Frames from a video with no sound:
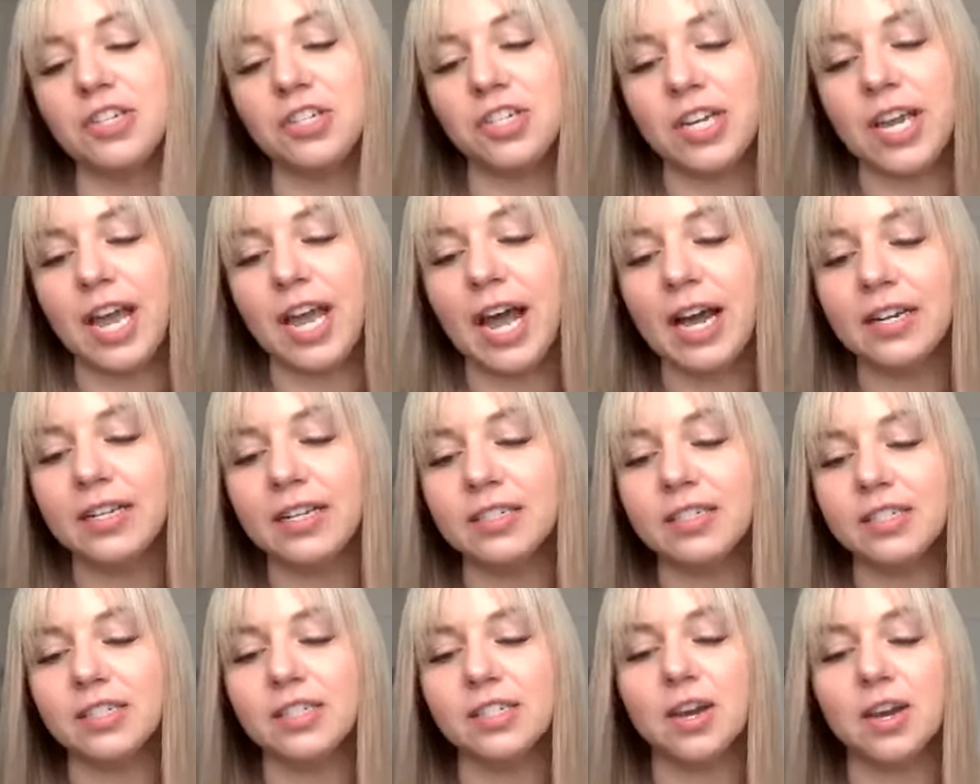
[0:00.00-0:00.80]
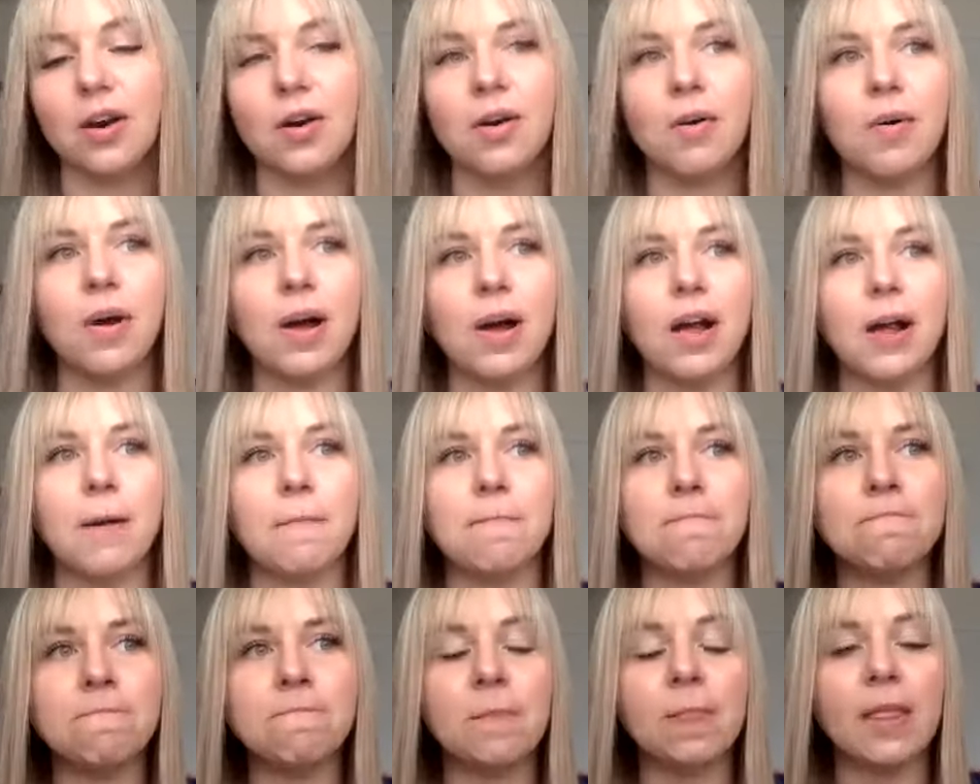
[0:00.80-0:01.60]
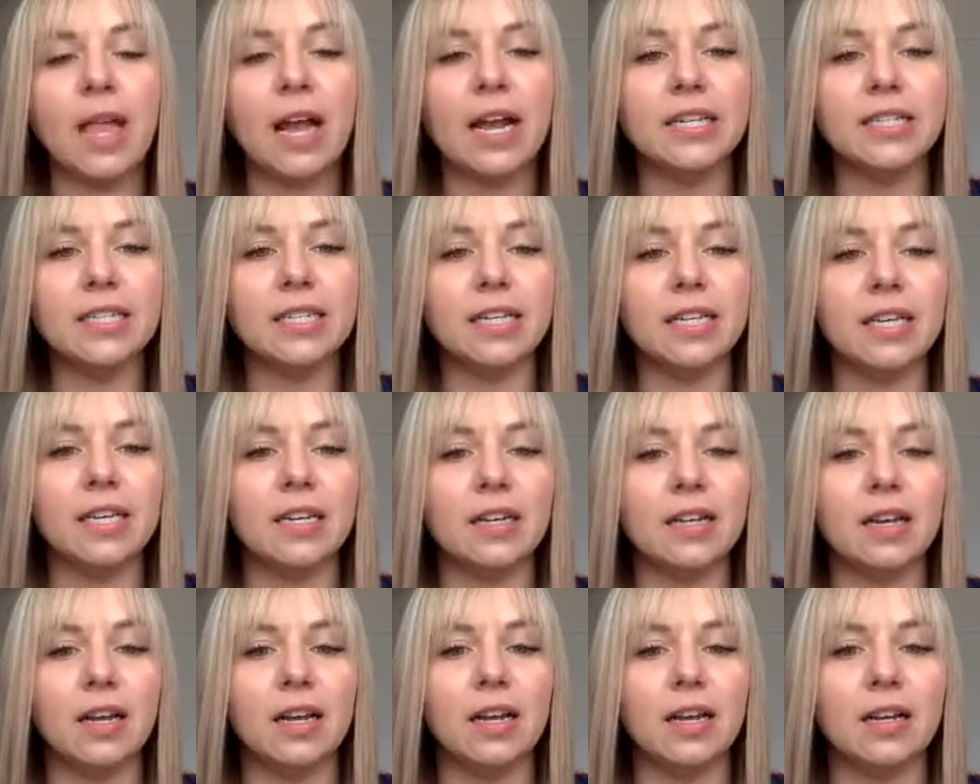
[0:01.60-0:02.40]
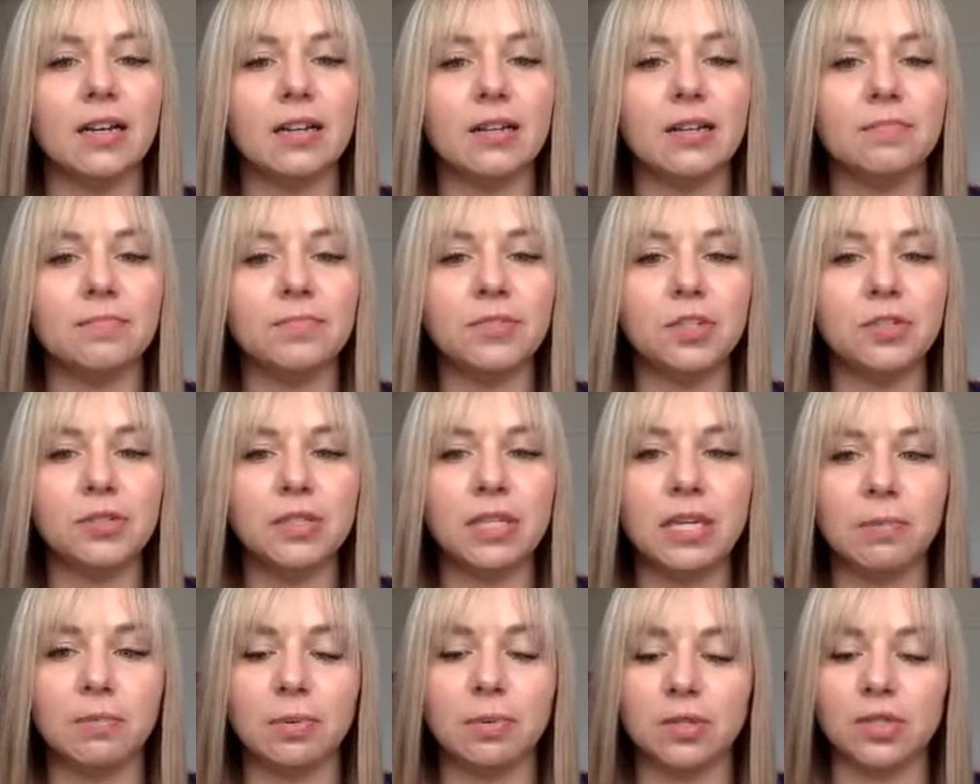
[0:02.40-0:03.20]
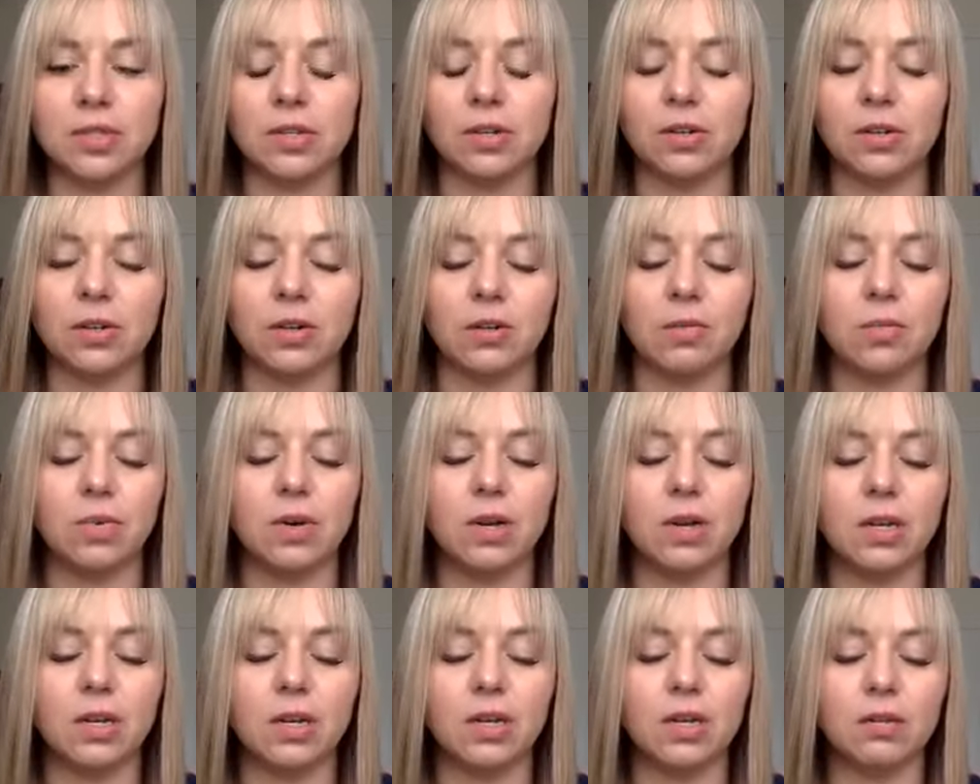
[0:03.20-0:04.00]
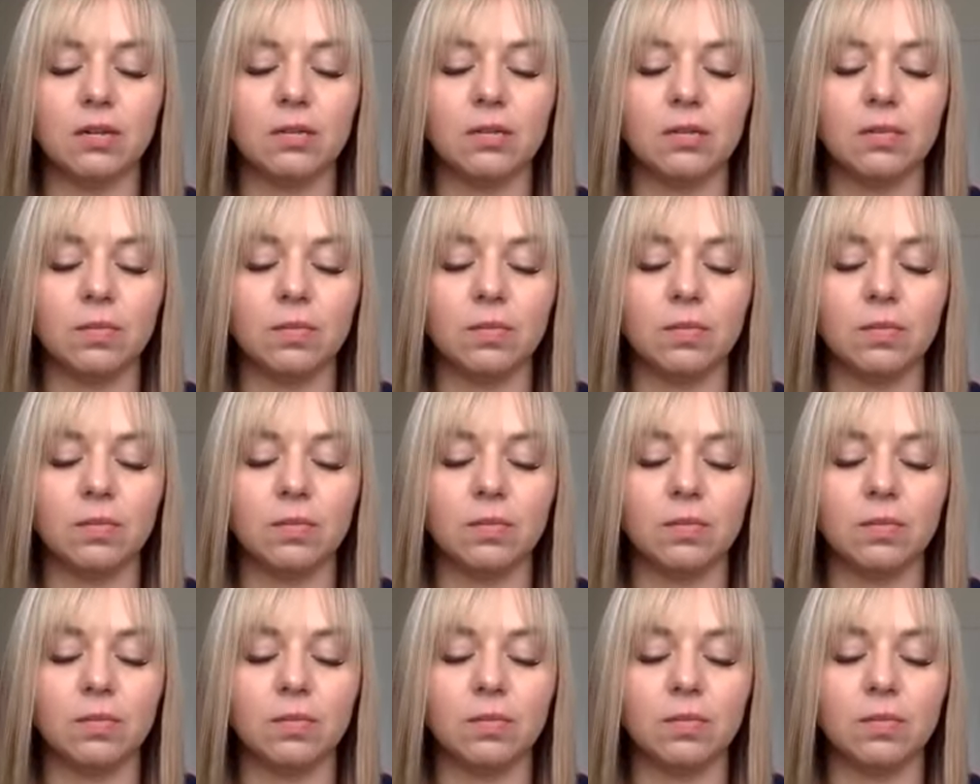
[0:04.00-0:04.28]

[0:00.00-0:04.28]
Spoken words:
She hadn't. So I did 2 samples on her, one